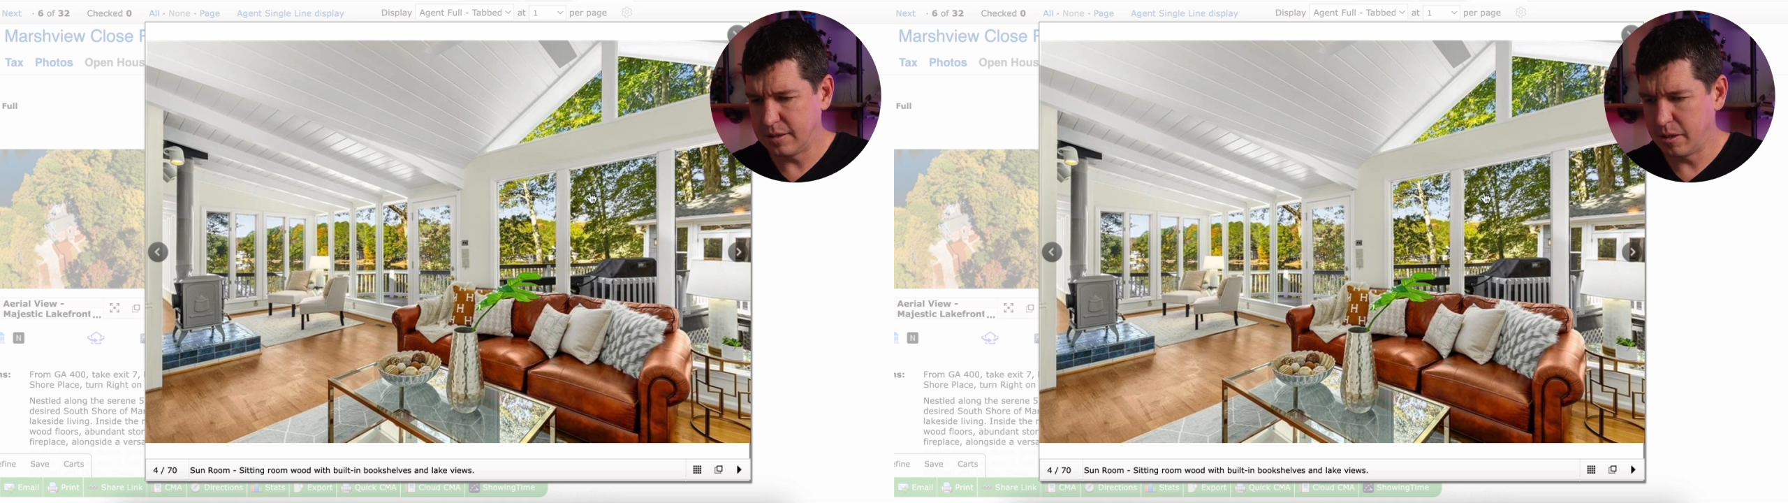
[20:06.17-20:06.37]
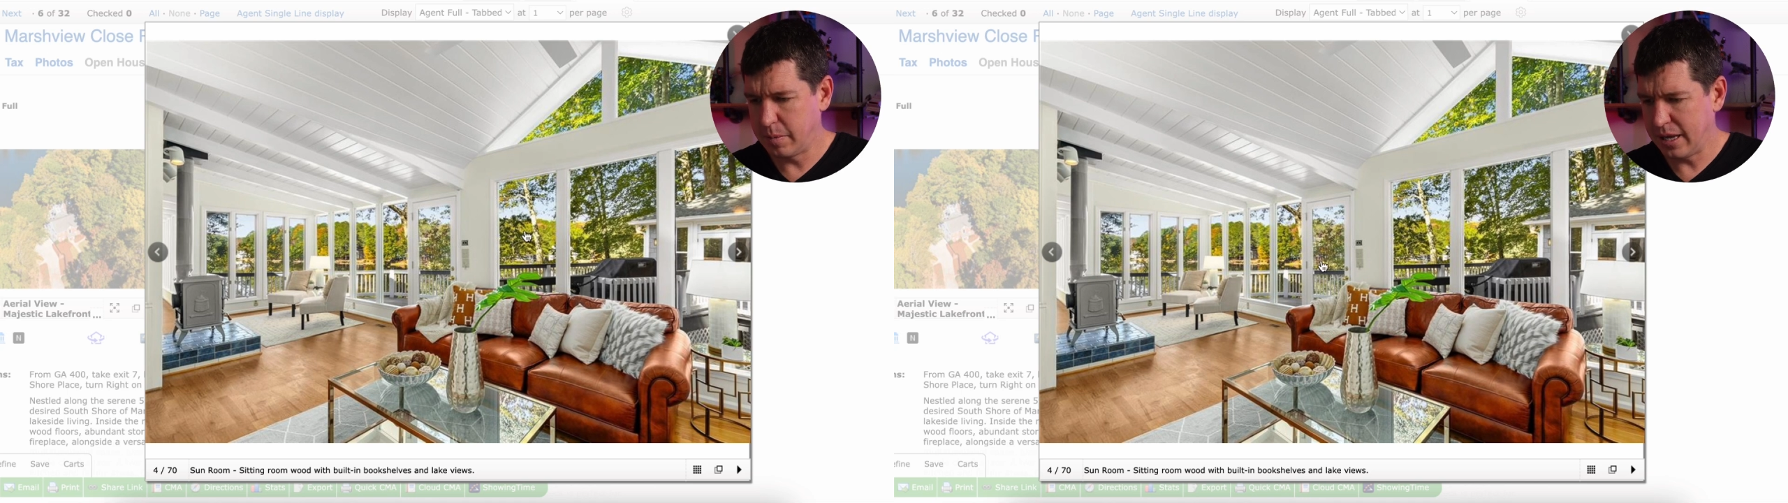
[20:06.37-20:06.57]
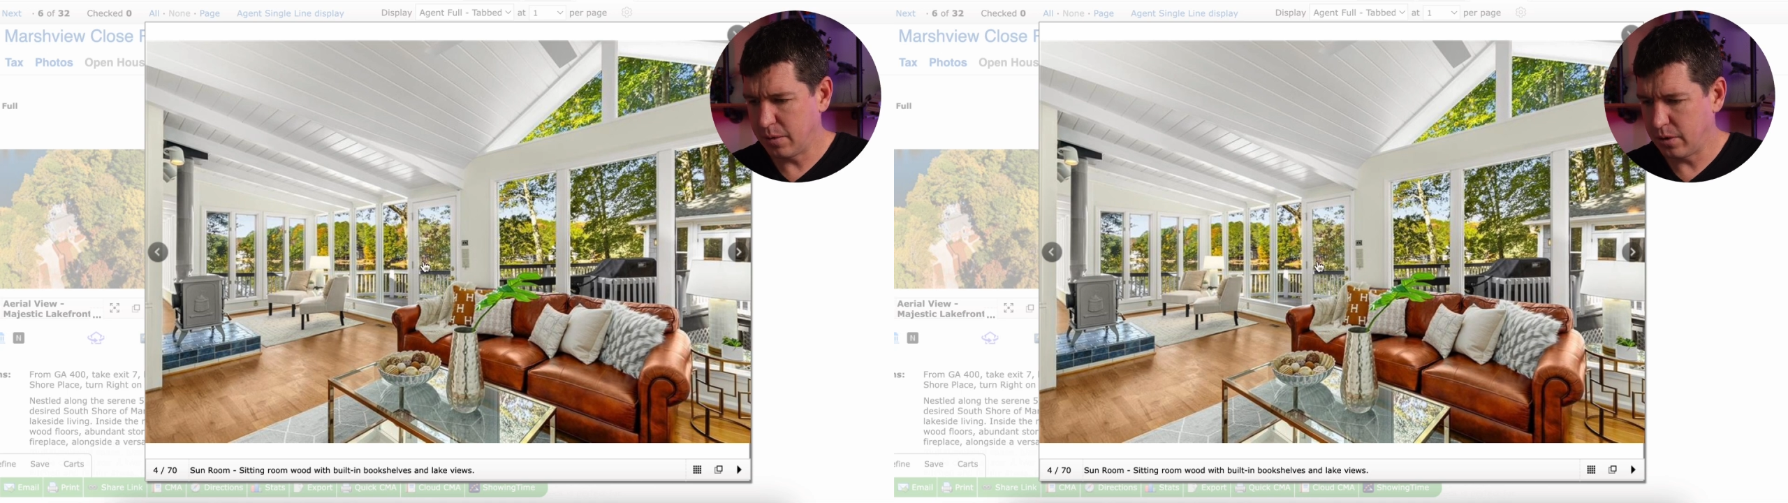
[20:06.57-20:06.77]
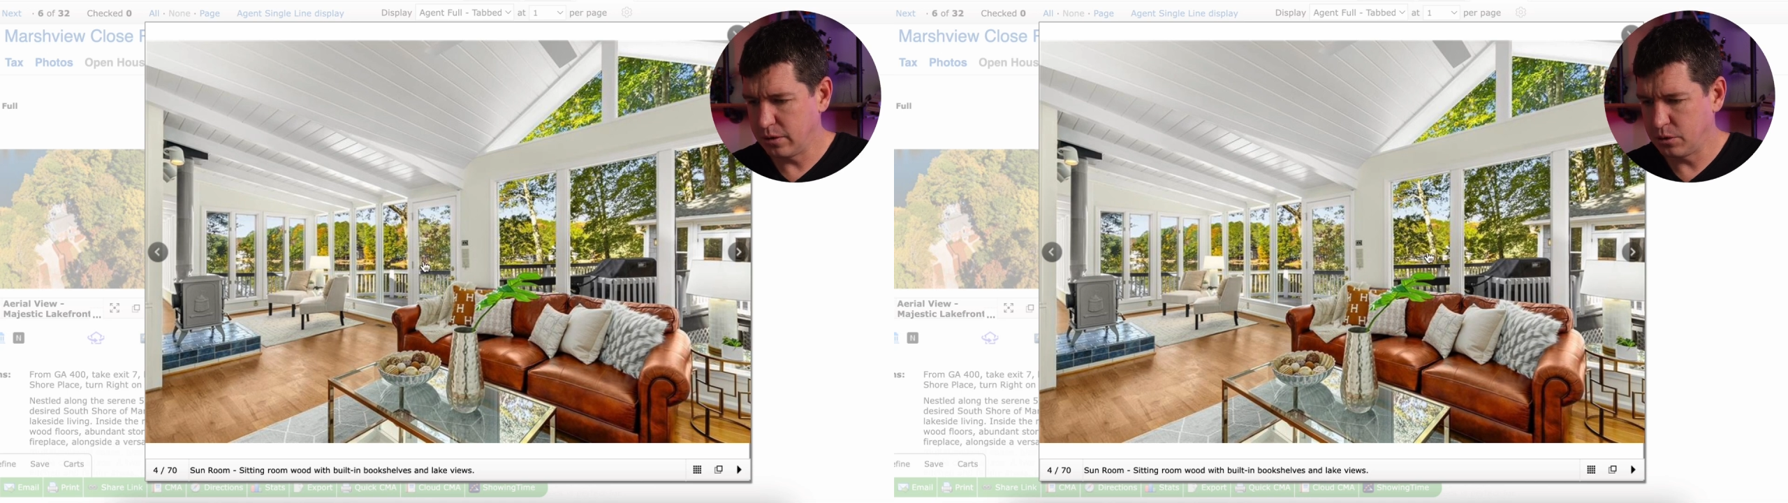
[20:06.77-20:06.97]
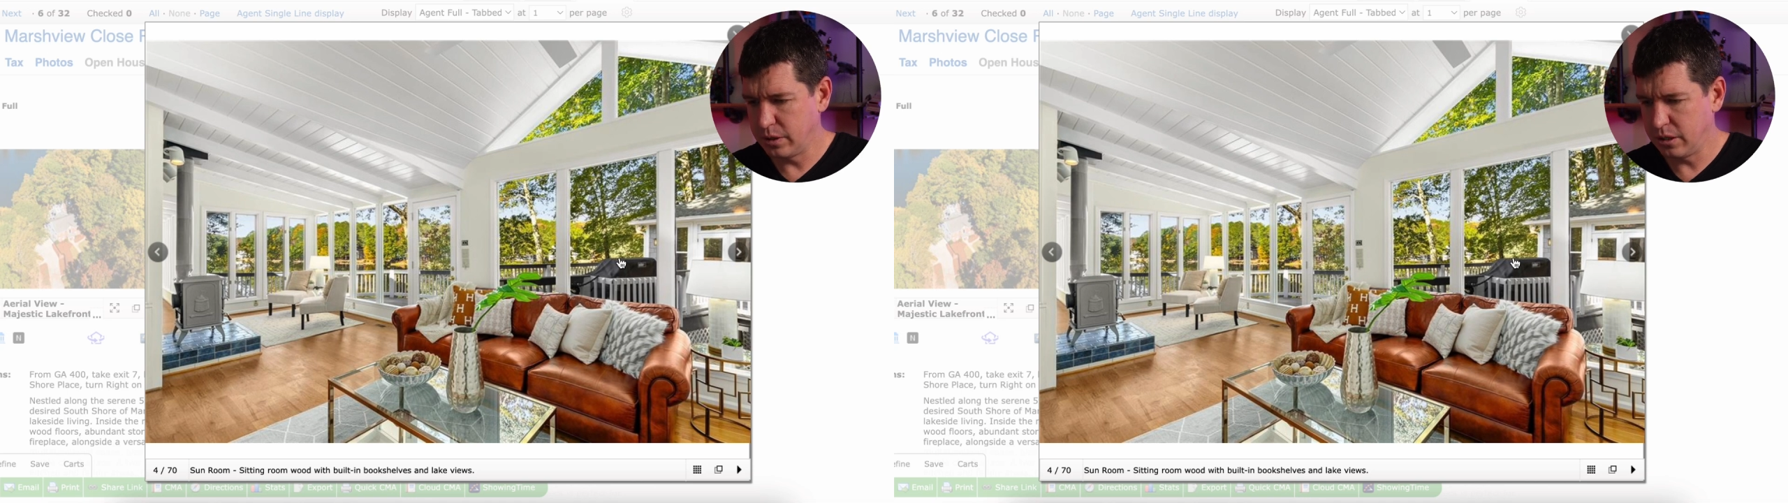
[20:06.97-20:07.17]
in the back with all
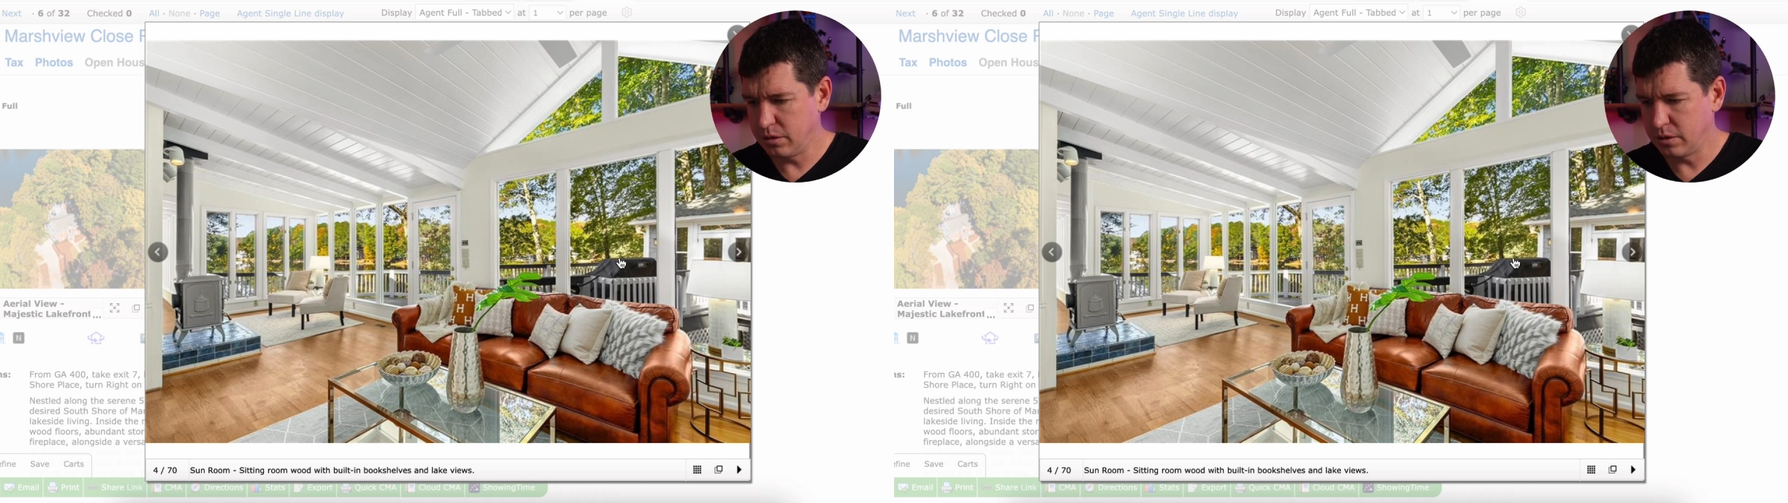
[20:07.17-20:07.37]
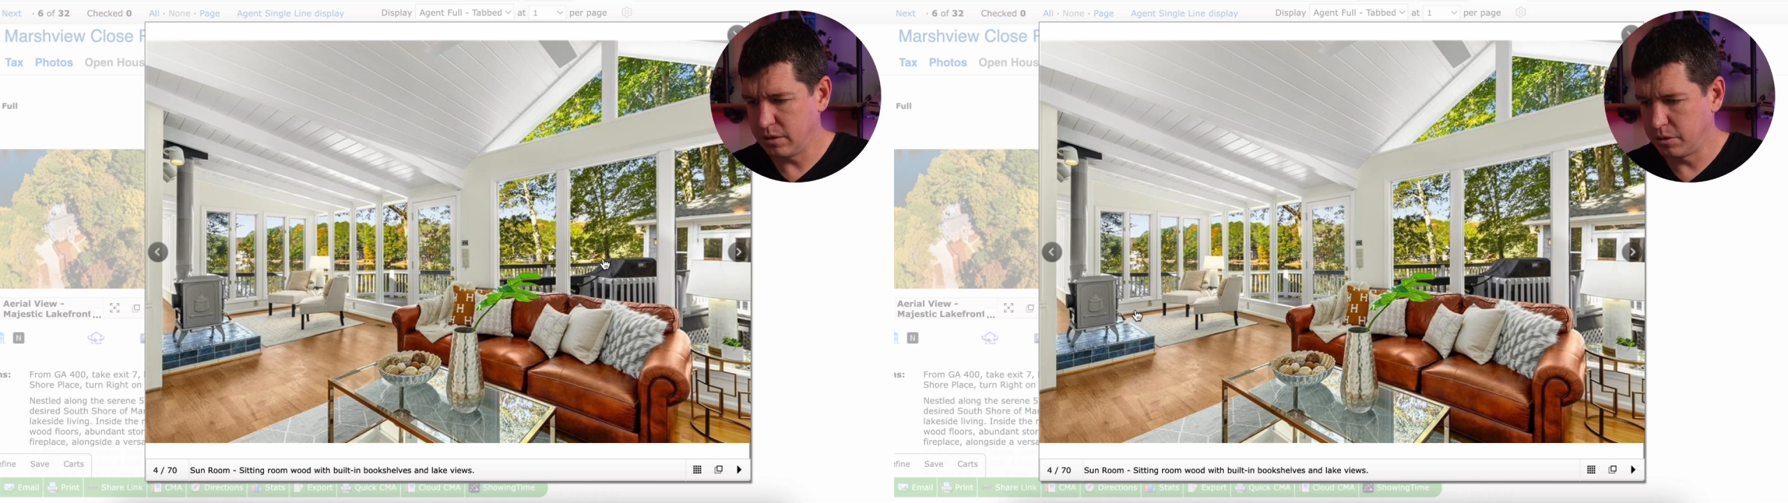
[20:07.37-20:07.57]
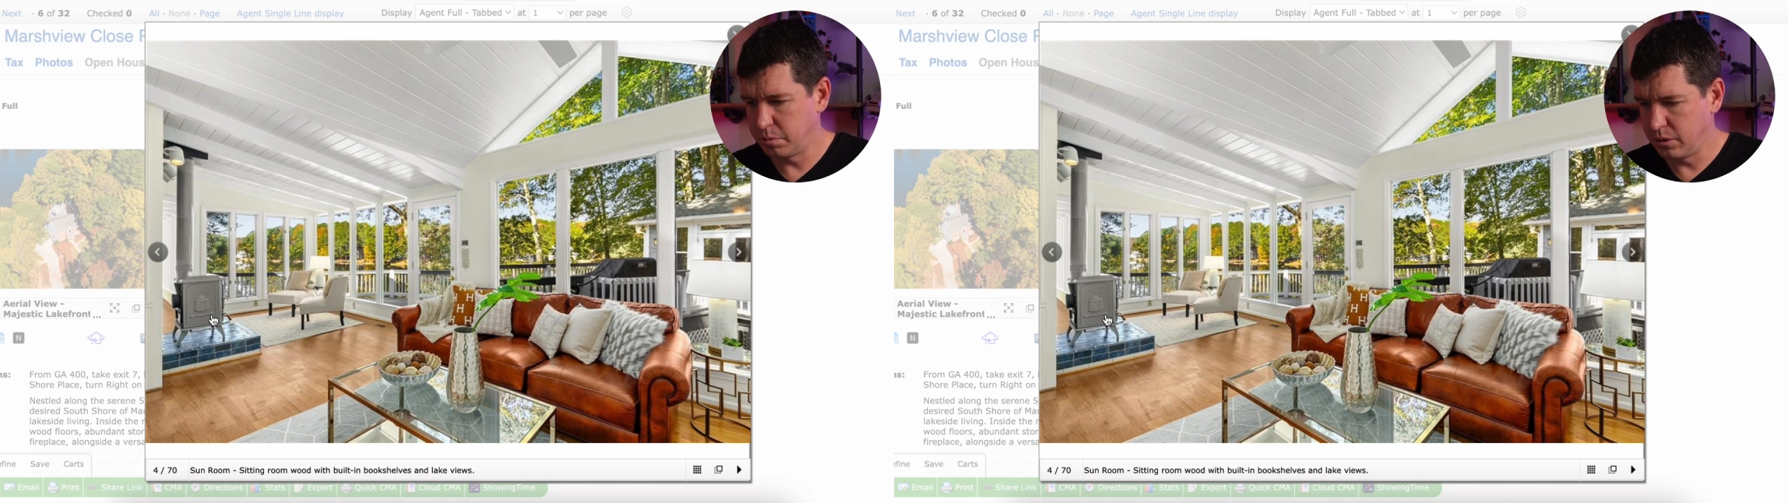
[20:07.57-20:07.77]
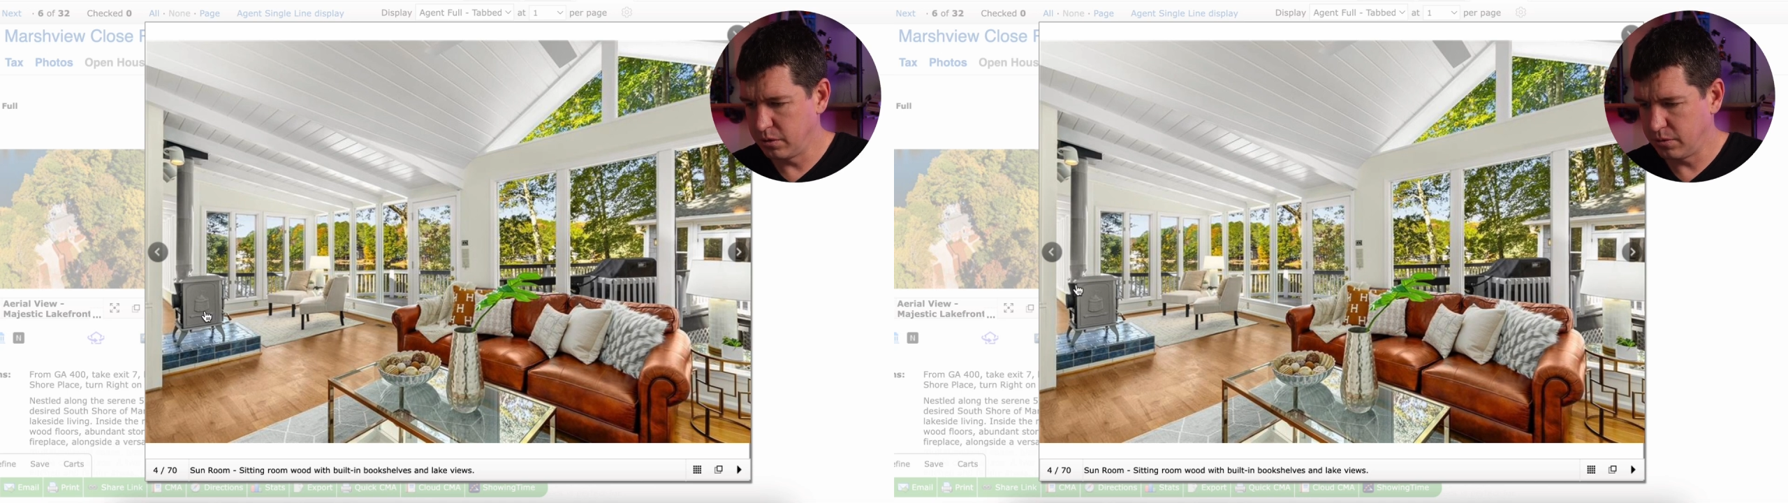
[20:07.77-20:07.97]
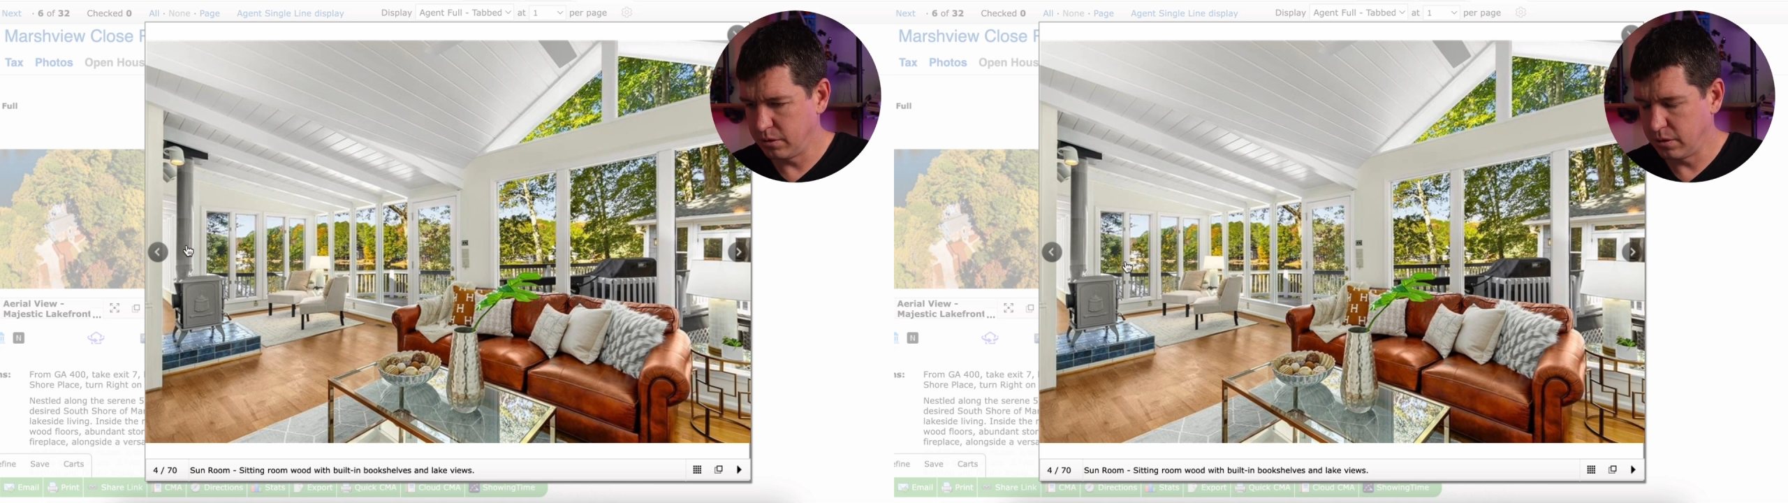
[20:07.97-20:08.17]
these windows. This is
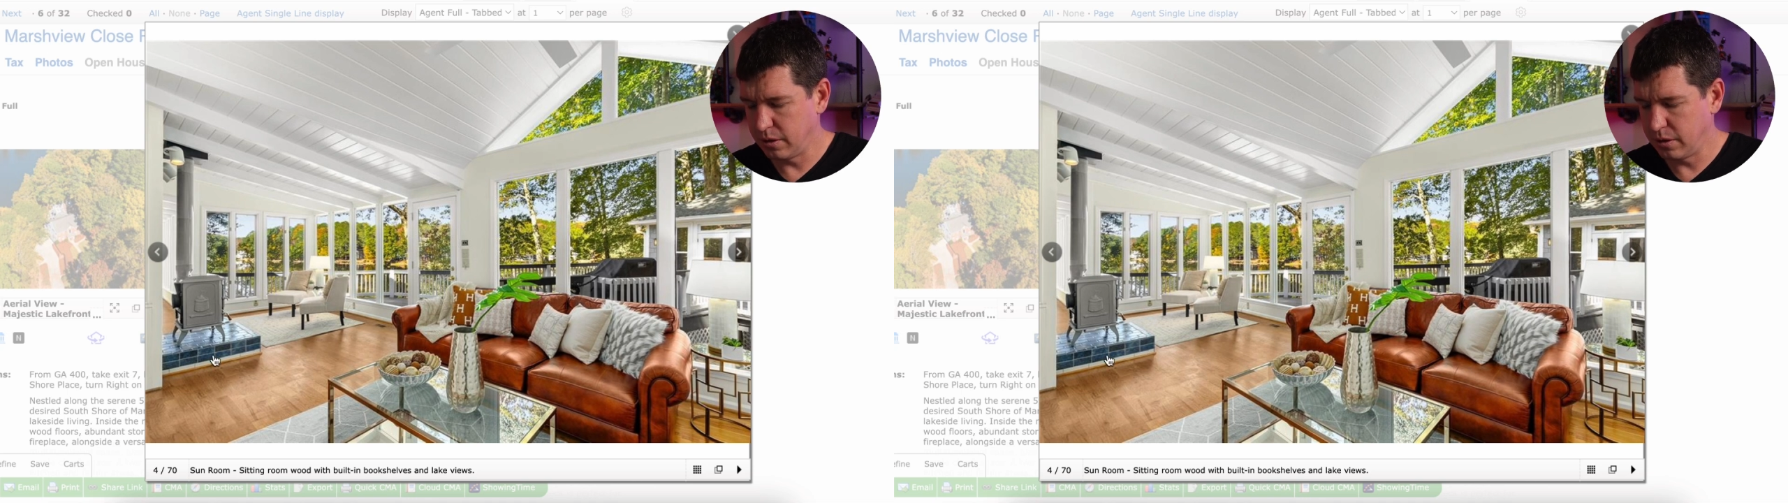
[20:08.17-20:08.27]
beautiful.